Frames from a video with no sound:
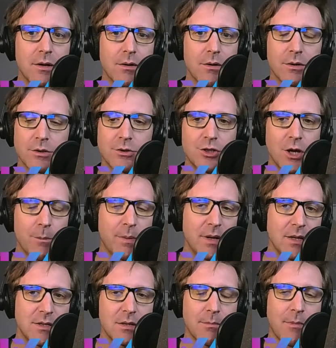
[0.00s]
are jumping
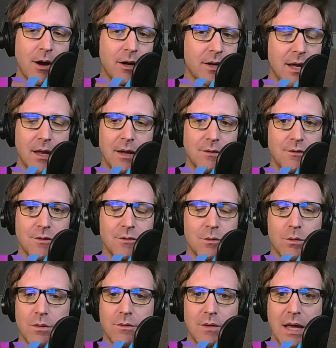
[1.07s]
into the market and just
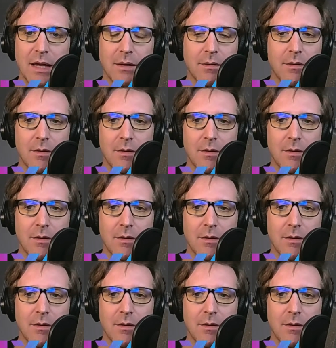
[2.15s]
sort of like,